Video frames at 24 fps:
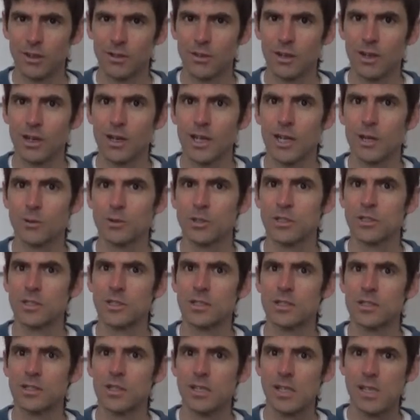that allows us to
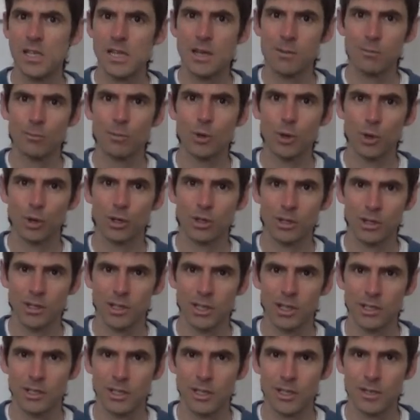see more
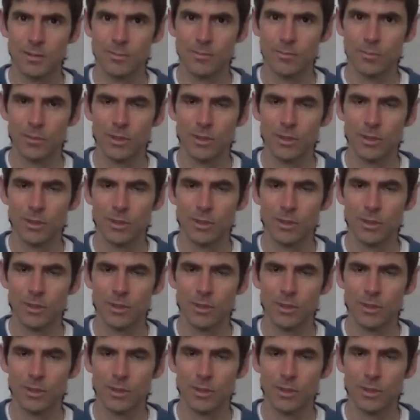clearly.